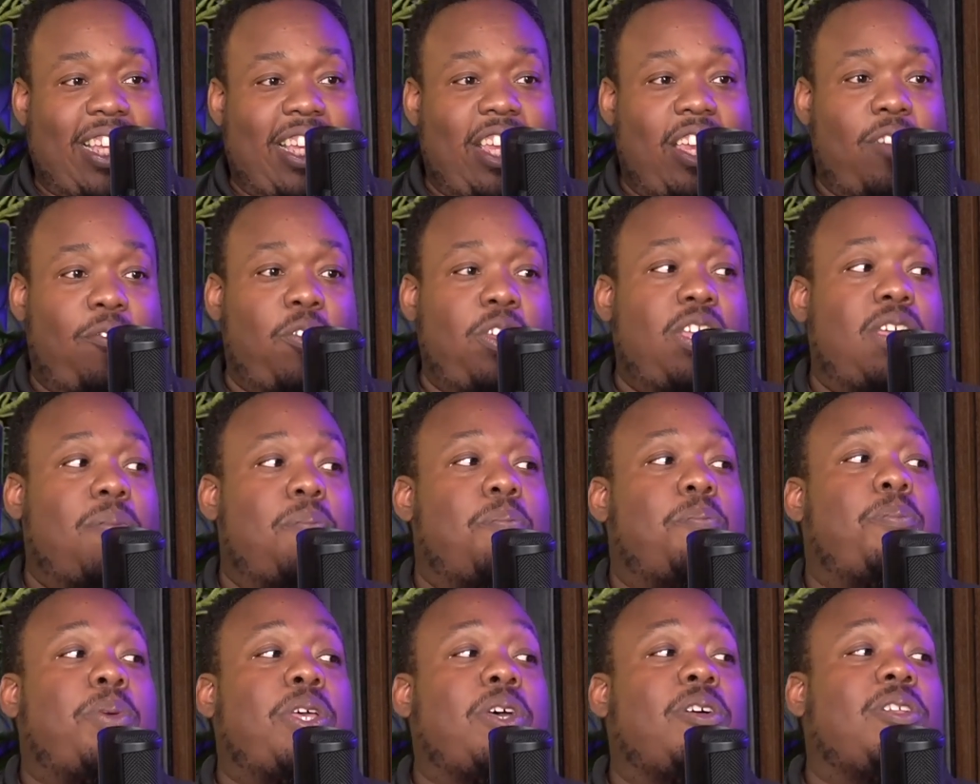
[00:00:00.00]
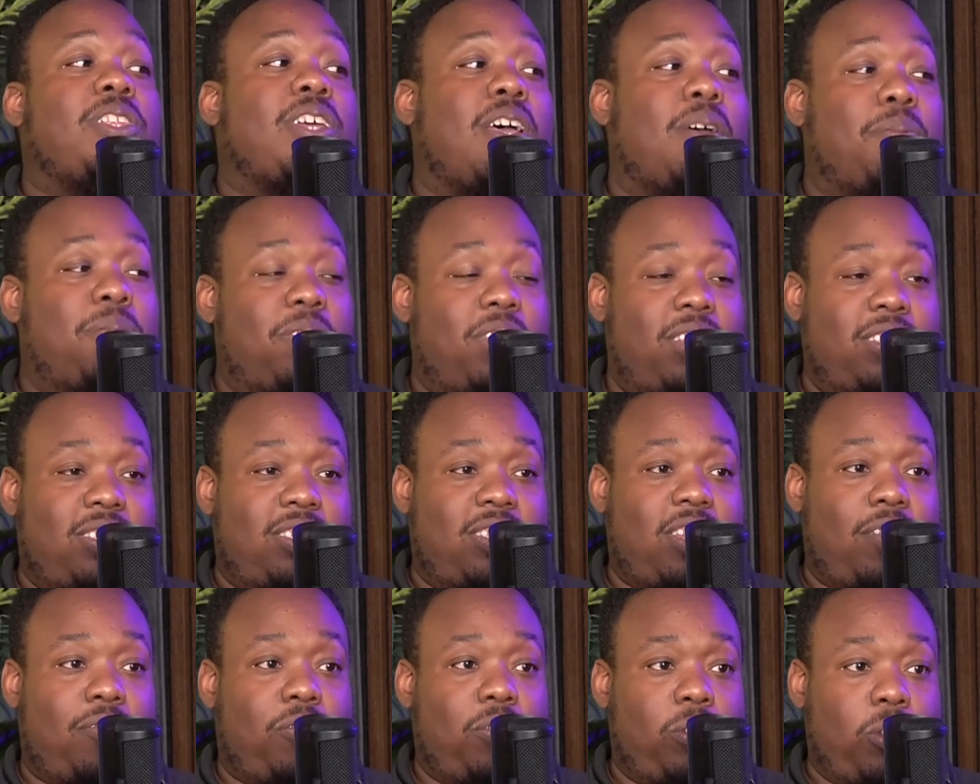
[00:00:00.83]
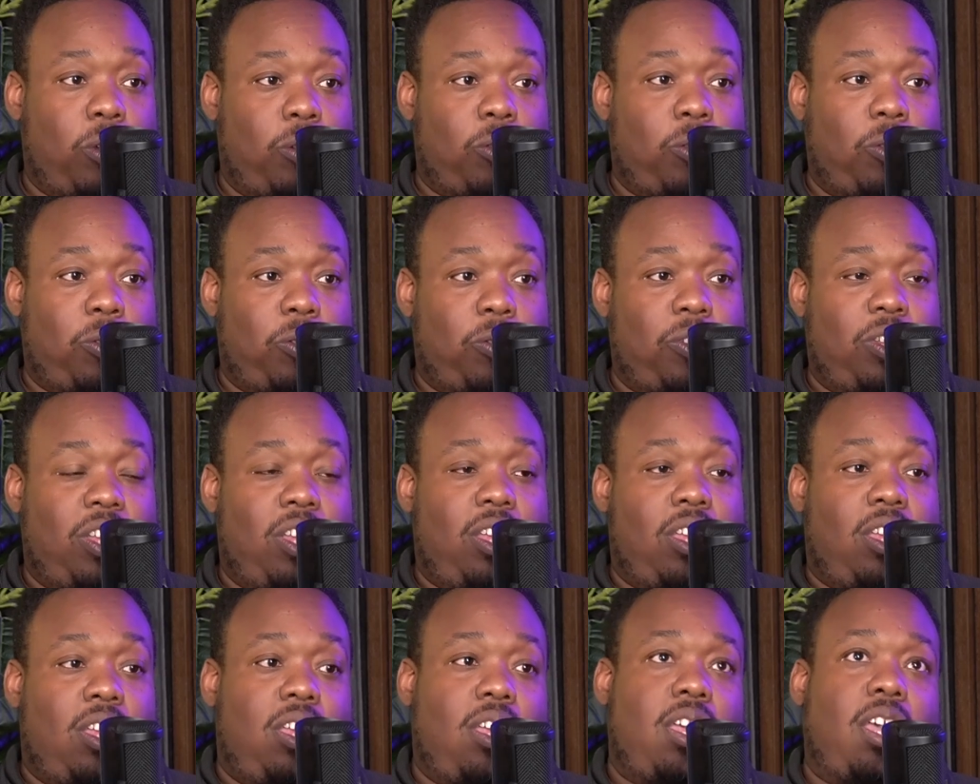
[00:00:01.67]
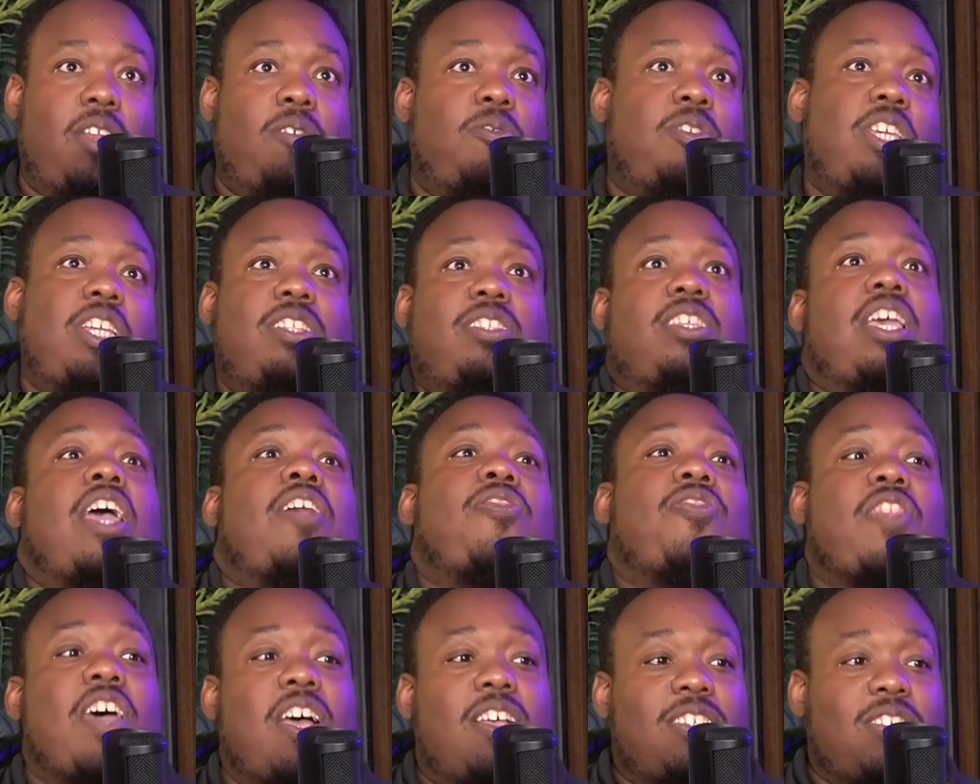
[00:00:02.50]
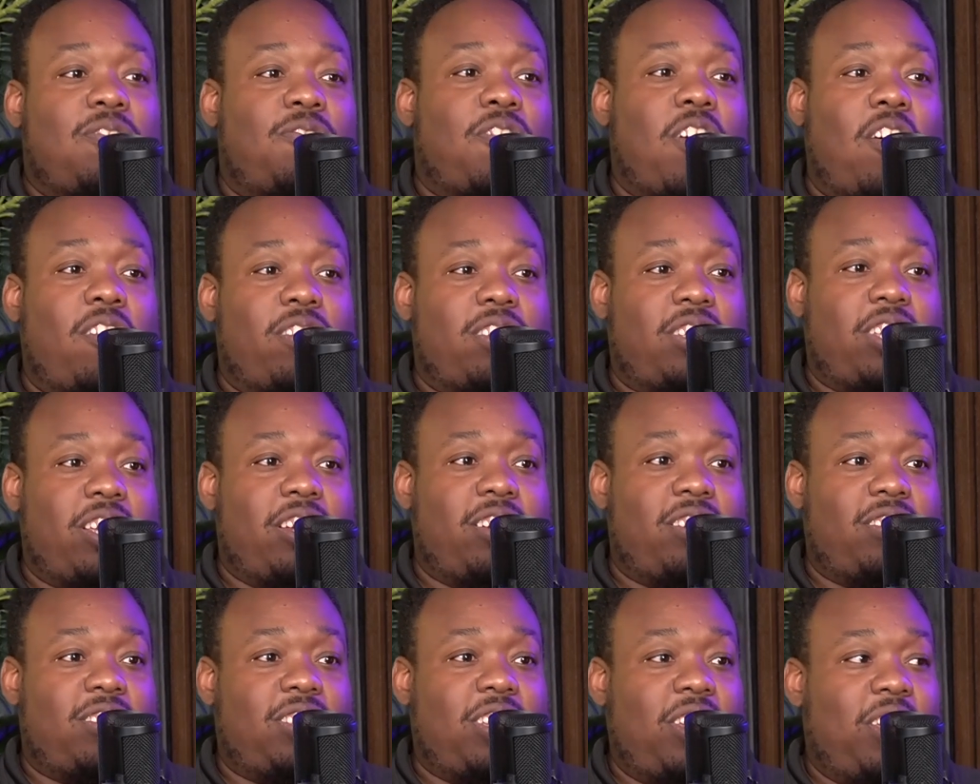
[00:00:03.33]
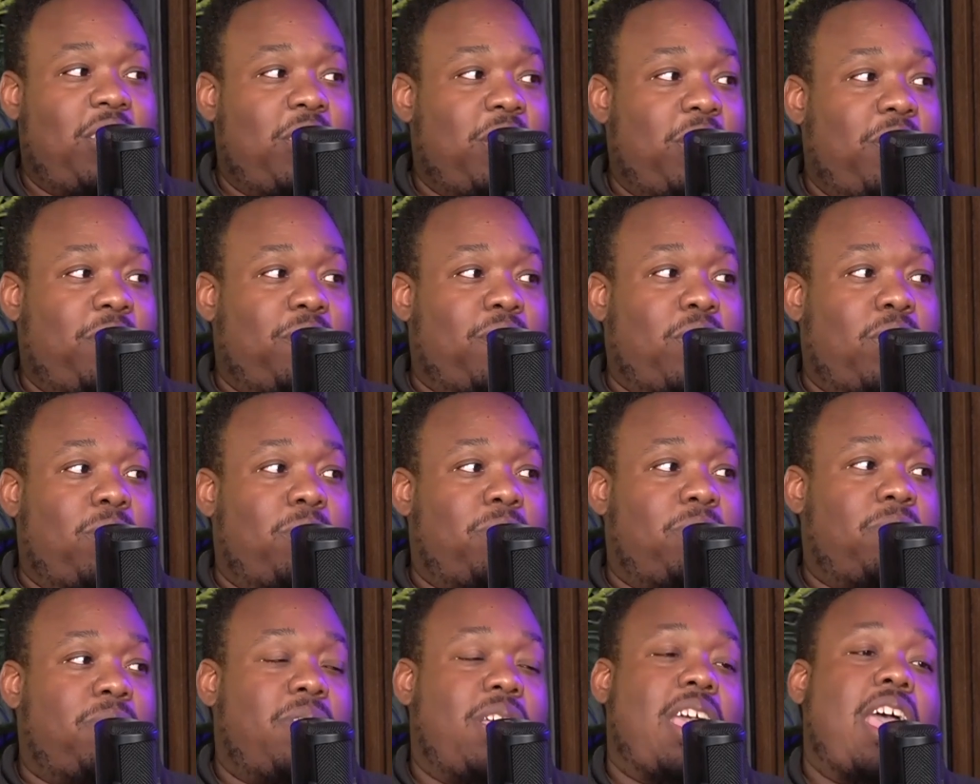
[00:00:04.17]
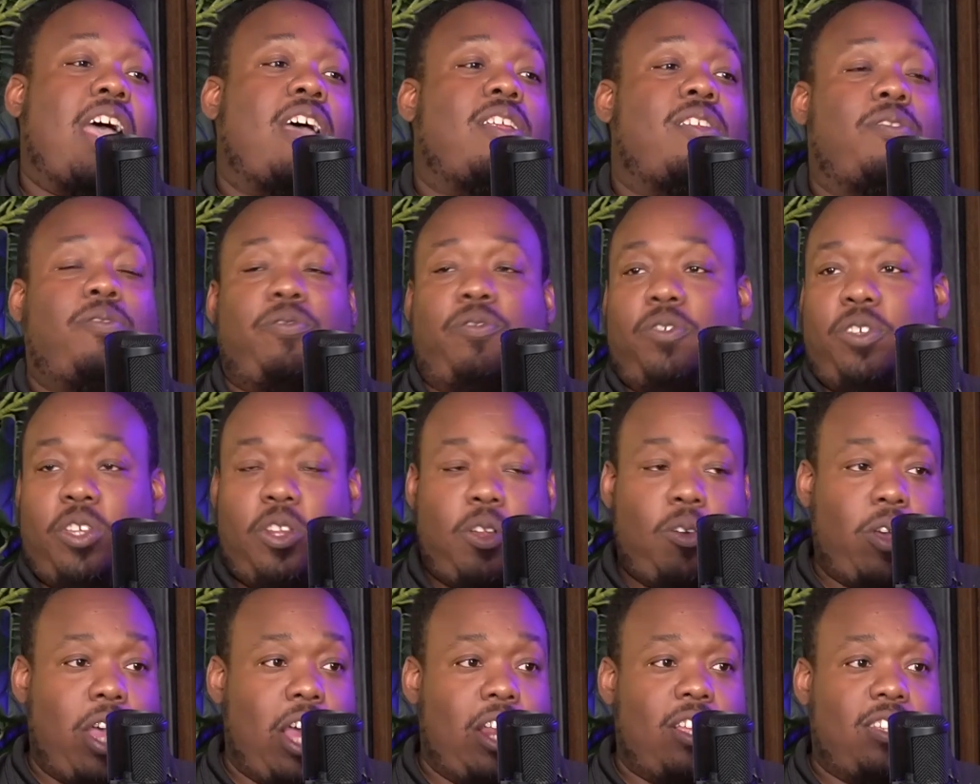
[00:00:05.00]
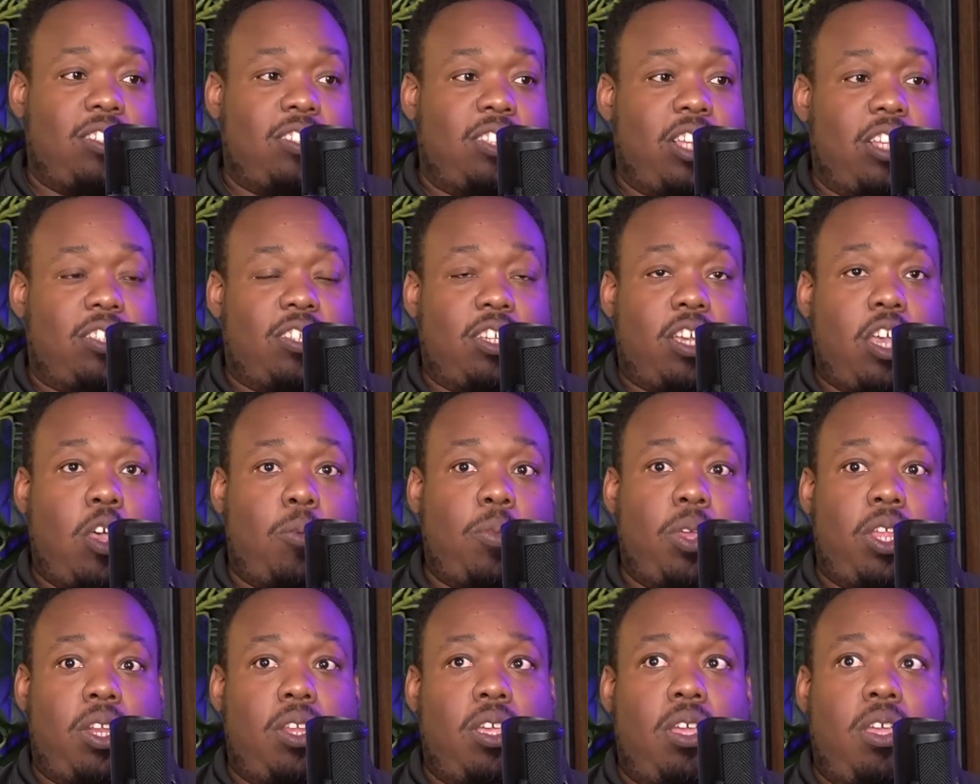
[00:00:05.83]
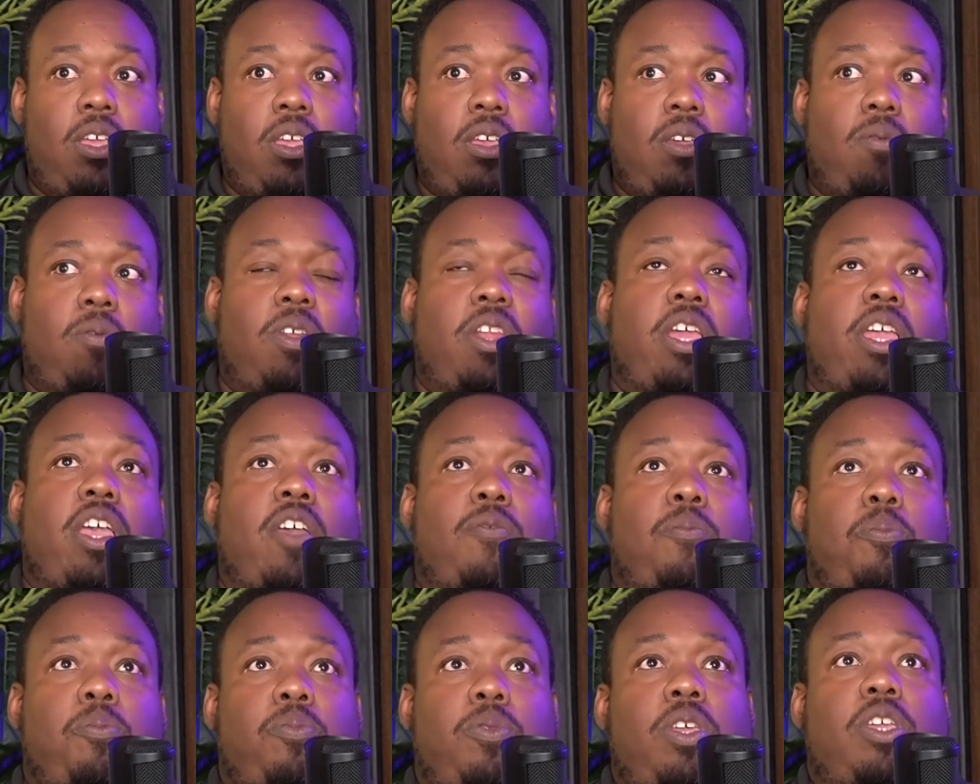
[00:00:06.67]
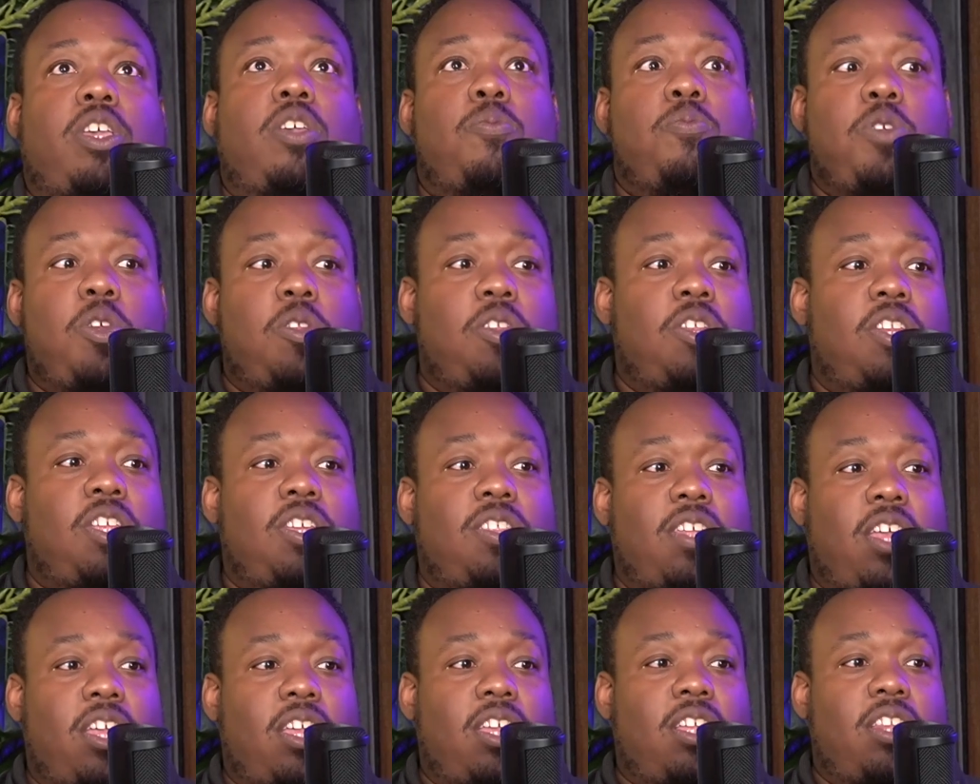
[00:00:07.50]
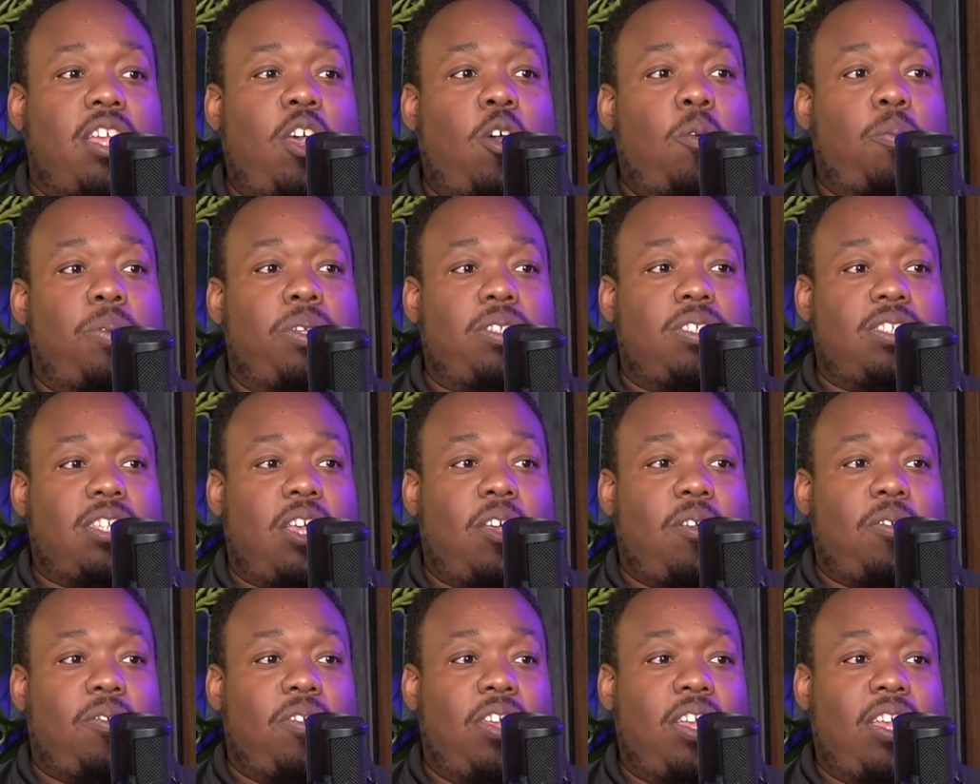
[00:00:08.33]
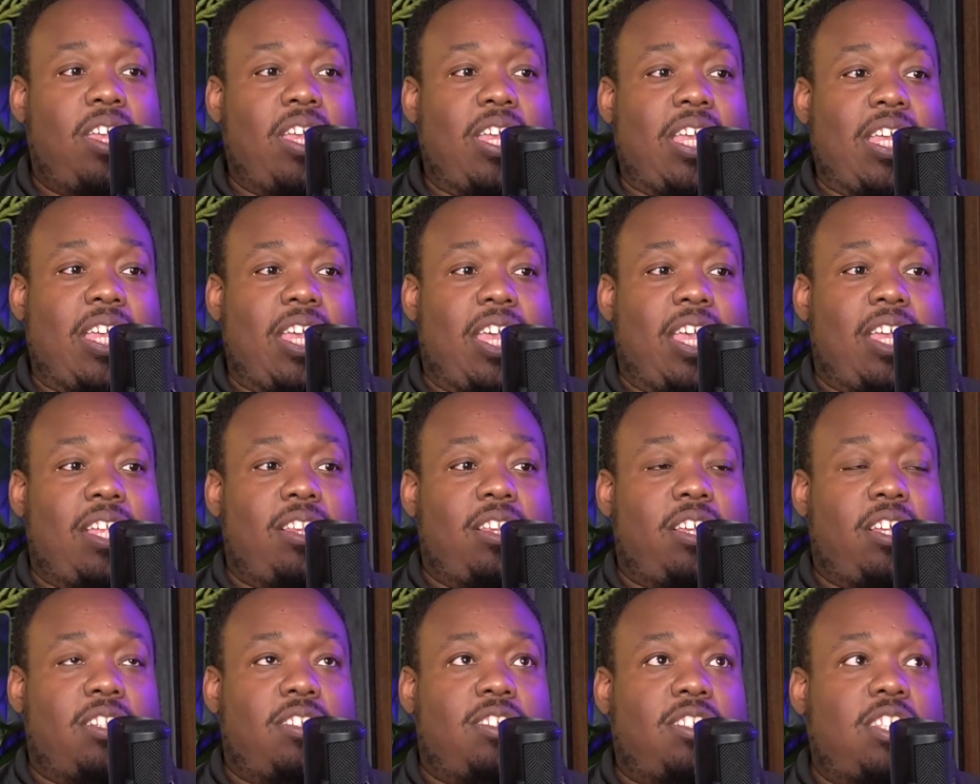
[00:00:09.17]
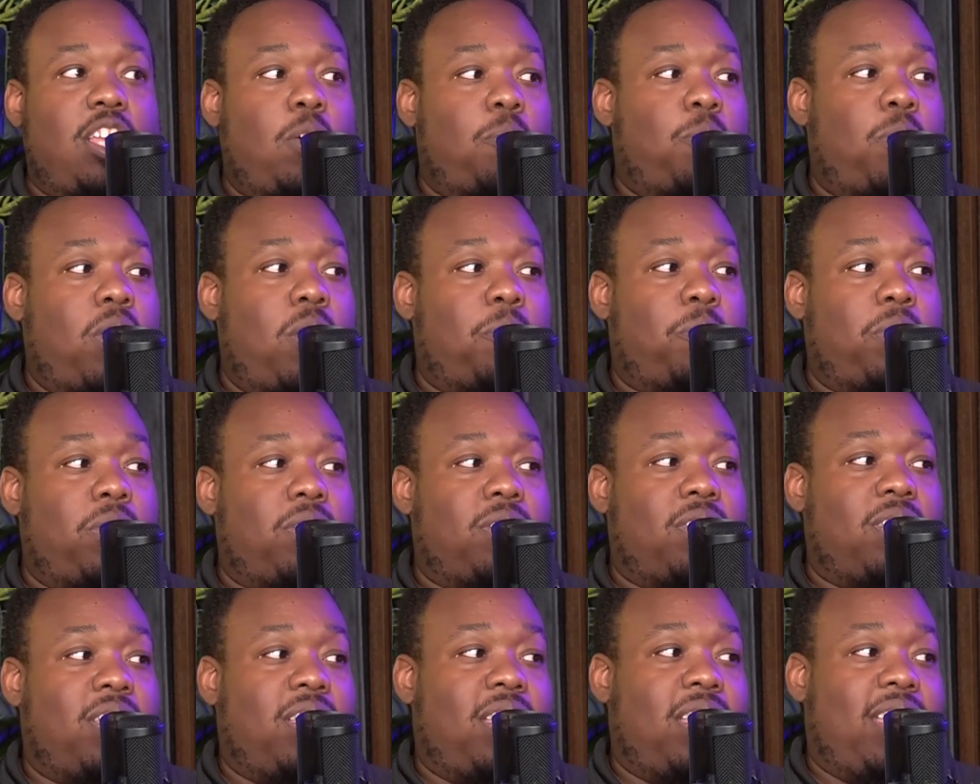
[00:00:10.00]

if we can build up this stuff local, I don't need 10,000 volunteers from out of state to come in when I have the community that can help itself and can step up and